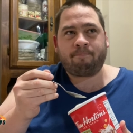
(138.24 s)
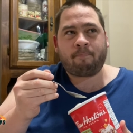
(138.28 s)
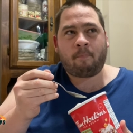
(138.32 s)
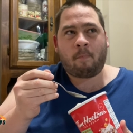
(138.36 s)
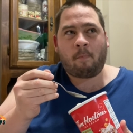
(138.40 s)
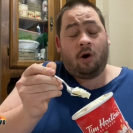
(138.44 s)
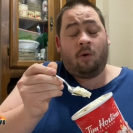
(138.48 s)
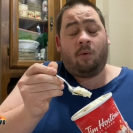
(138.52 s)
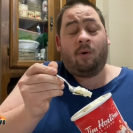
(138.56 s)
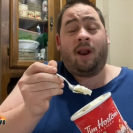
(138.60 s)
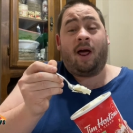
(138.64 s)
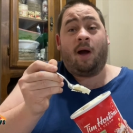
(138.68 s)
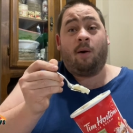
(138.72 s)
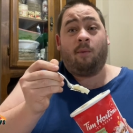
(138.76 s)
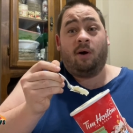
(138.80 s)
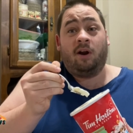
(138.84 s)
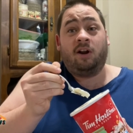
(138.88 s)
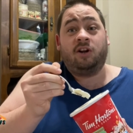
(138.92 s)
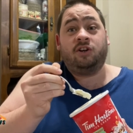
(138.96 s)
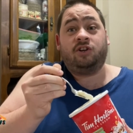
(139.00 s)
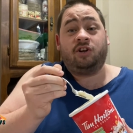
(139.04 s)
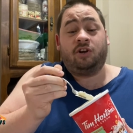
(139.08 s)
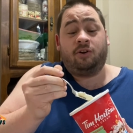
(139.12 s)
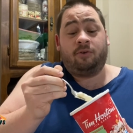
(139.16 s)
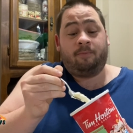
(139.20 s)
Oh, what I
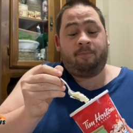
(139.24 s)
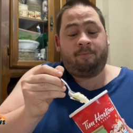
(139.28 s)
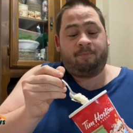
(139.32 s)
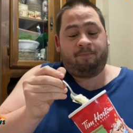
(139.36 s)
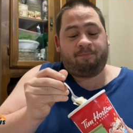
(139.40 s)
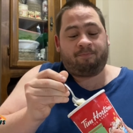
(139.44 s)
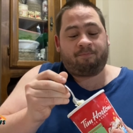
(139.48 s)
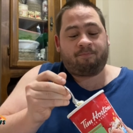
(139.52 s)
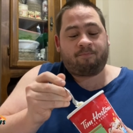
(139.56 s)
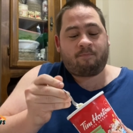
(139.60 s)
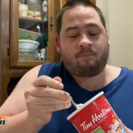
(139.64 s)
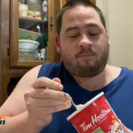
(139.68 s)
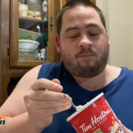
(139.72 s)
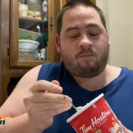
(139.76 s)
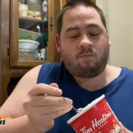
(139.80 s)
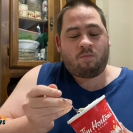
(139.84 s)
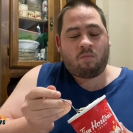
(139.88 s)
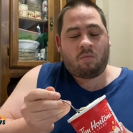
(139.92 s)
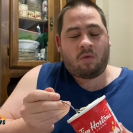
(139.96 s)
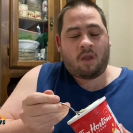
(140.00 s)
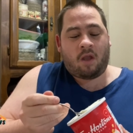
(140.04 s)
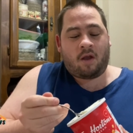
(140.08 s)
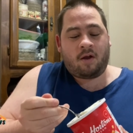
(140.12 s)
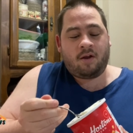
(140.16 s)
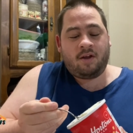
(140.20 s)
want to do,
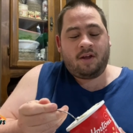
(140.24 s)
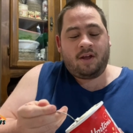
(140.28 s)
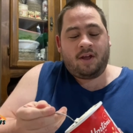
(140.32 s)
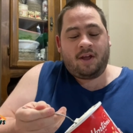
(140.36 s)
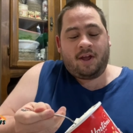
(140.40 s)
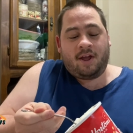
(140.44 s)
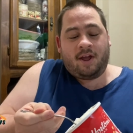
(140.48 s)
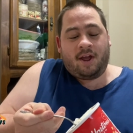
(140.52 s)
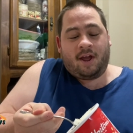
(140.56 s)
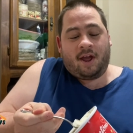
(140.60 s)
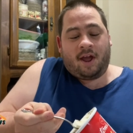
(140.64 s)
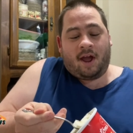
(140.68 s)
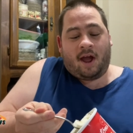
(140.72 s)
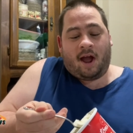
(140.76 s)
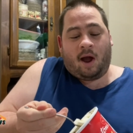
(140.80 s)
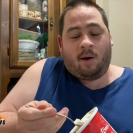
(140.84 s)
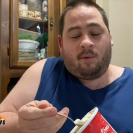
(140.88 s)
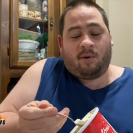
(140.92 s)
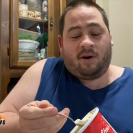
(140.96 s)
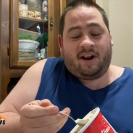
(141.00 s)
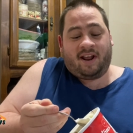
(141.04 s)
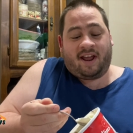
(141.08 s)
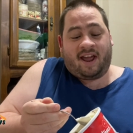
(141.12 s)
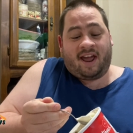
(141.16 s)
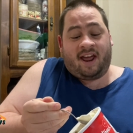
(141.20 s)
I
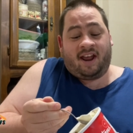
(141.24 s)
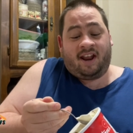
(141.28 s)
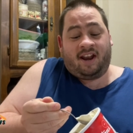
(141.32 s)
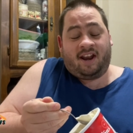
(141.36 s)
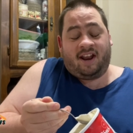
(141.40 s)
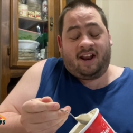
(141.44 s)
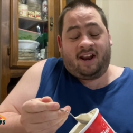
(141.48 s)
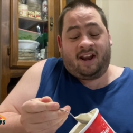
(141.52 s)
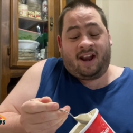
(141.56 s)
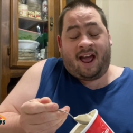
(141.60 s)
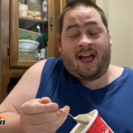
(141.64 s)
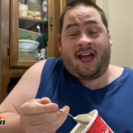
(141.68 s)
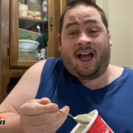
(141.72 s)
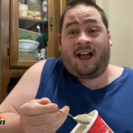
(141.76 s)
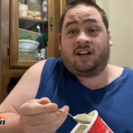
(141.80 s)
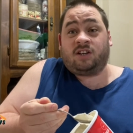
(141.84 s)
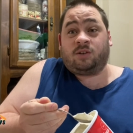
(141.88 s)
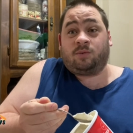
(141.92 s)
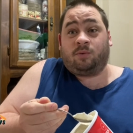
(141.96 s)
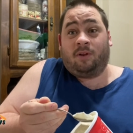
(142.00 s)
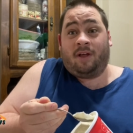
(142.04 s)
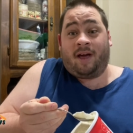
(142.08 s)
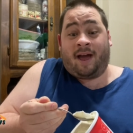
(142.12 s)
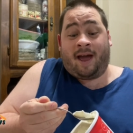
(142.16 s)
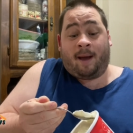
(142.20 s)
want to get an
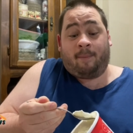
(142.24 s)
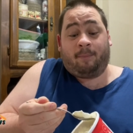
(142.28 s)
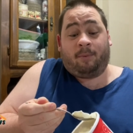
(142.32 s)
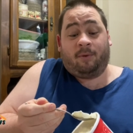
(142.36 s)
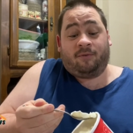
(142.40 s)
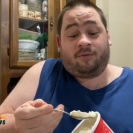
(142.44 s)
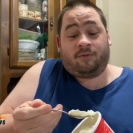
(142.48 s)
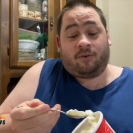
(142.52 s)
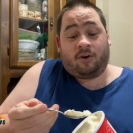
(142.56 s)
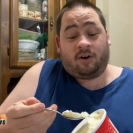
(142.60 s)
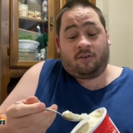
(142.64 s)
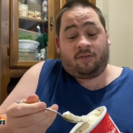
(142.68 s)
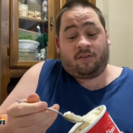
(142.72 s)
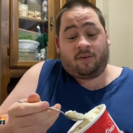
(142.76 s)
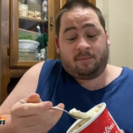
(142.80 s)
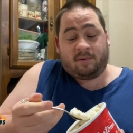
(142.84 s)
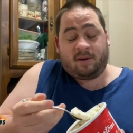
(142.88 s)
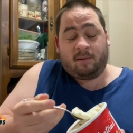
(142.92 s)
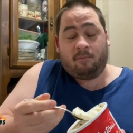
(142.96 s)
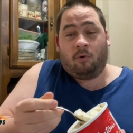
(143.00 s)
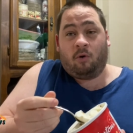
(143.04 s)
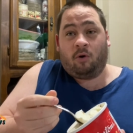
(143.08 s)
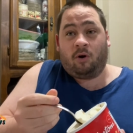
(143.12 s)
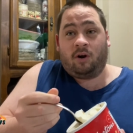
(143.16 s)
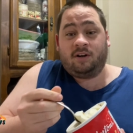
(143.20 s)
actual apple fritter from
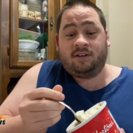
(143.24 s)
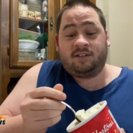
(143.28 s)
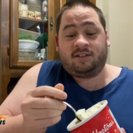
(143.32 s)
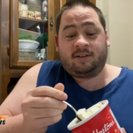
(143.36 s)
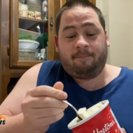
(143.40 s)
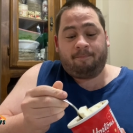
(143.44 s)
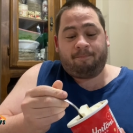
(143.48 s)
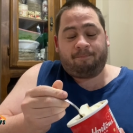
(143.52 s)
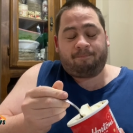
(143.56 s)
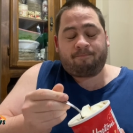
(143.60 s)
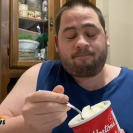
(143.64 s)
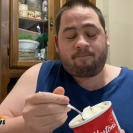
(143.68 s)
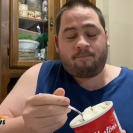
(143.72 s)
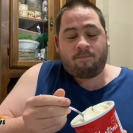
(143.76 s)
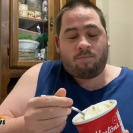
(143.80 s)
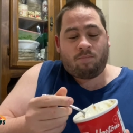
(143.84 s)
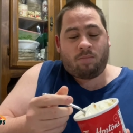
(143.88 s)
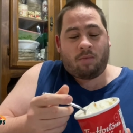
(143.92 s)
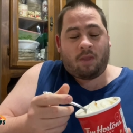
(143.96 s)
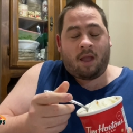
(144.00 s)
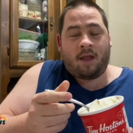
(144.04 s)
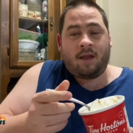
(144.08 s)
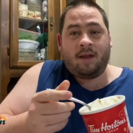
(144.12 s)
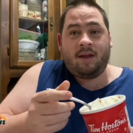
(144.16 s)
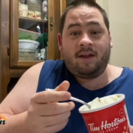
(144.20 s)
Tim Hortons.
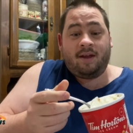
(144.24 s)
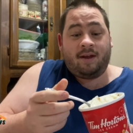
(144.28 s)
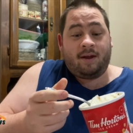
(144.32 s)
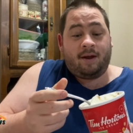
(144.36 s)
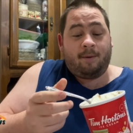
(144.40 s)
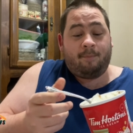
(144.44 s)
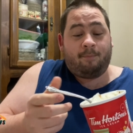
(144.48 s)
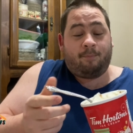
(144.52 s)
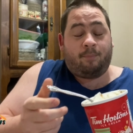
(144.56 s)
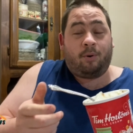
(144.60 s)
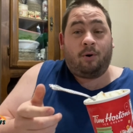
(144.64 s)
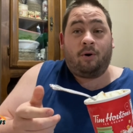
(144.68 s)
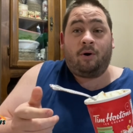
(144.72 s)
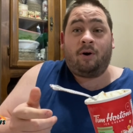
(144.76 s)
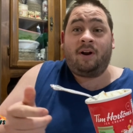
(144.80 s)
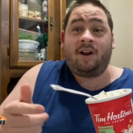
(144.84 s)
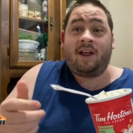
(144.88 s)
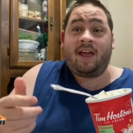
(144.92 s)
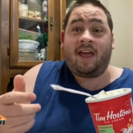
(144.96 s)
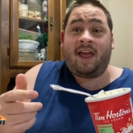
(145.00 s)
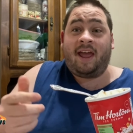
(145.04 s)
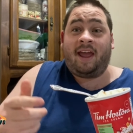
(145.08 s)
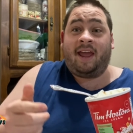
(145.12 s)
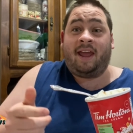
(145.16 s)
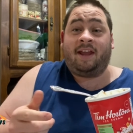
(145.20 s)
Put
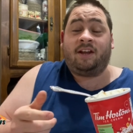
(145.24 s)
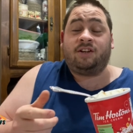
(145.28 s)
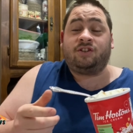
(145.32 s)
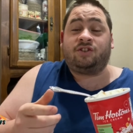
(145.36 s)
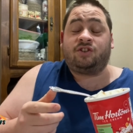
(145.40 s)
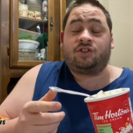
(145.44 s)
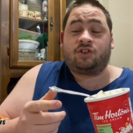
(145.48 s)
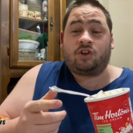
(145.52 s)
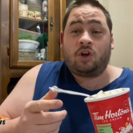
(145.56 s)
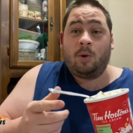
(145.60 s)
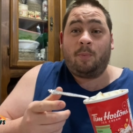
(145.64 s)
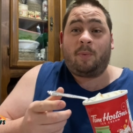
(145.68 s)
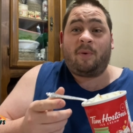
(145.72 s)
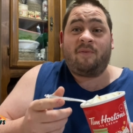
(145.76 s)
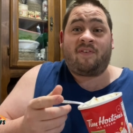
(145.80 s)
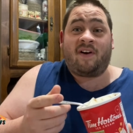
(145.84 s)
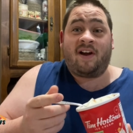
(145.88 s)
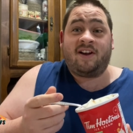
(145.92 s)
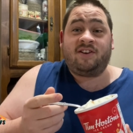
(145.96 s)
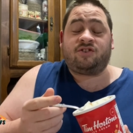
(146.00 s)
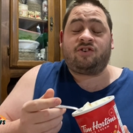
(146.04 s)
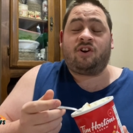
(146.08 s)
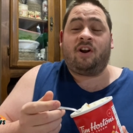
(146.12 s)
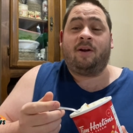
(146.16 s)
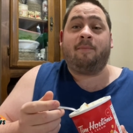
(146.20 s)
a scoop of
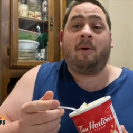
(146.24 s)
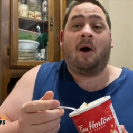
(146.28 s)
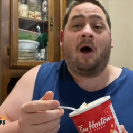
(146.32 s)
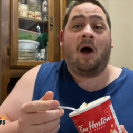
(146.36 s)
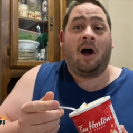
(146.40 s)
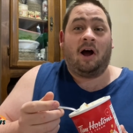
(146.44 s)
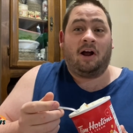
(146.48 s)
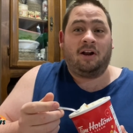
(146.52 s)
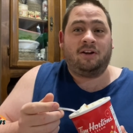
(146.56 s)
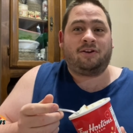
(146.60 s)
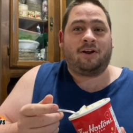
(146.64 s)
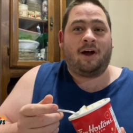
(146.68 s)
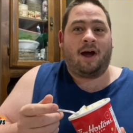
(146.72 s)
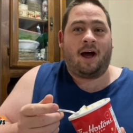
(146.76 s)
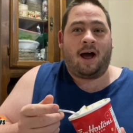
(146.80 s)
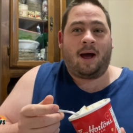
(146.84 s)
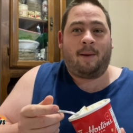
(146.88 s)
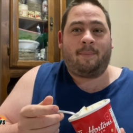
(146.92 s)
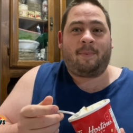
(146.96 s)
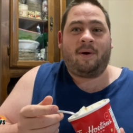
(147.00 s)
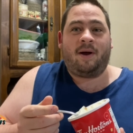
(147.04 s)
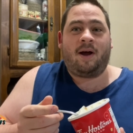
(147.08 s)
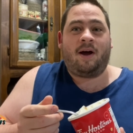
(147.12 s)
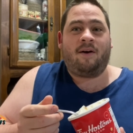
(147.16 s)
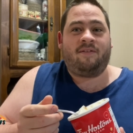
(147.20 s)
ice cream on
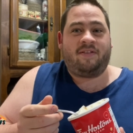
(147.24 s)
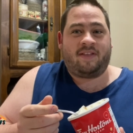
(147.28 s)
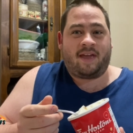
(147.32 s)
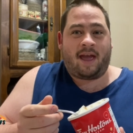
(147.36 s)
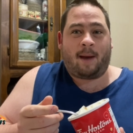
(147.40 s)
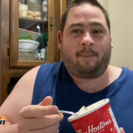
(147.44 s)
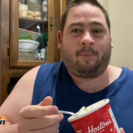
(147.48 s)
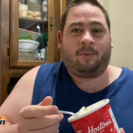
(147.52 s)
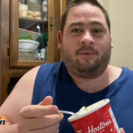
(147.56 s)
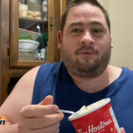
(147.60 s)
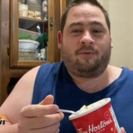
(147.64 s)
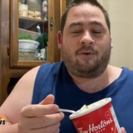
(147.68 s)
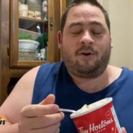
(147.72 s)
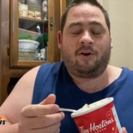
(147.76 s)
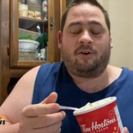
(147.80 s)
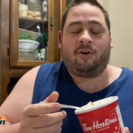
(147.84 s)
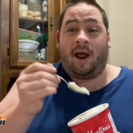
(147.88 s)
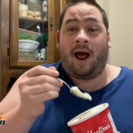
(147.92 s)
top of the apple fritter.